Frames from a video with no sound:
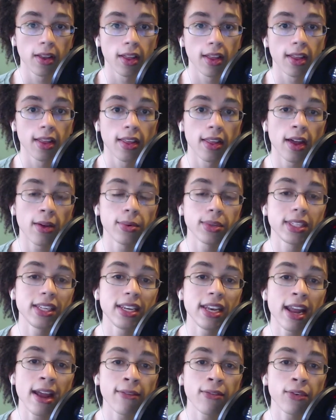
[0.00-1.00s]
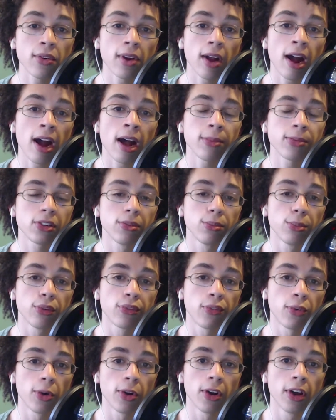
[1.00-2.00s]
That was never an option
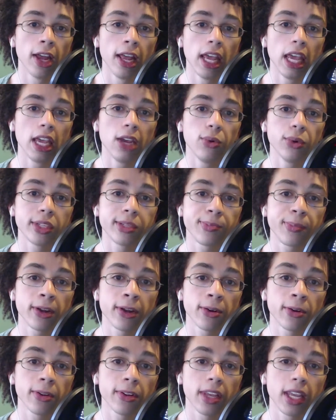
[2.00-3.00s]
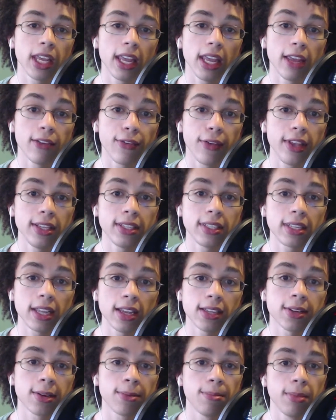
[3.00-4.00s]
before. It was purely, if he
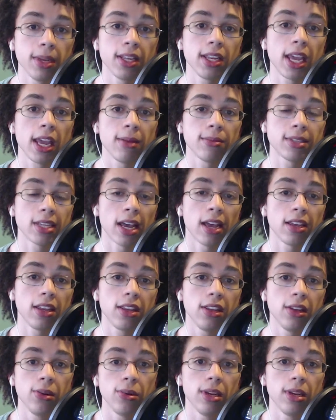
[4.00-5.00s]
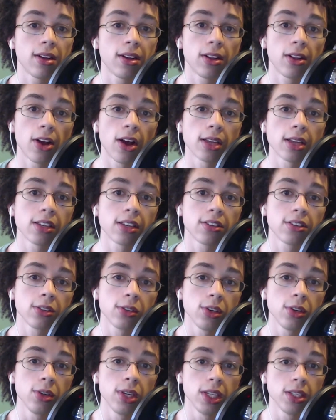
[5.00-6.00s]
stays on mid-game tech, you need Colossus or
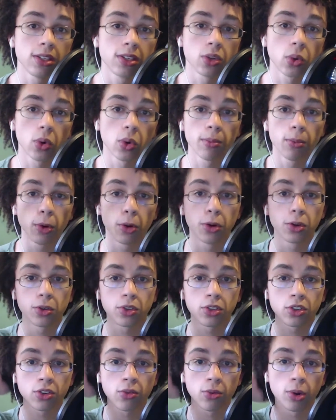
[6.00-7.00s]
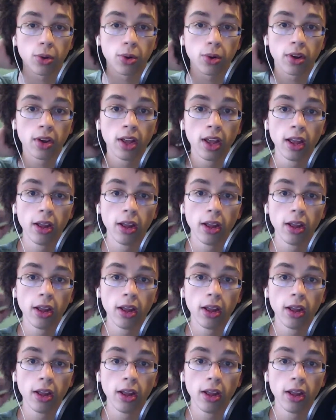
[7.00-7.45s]
you need Storm or you're screwed.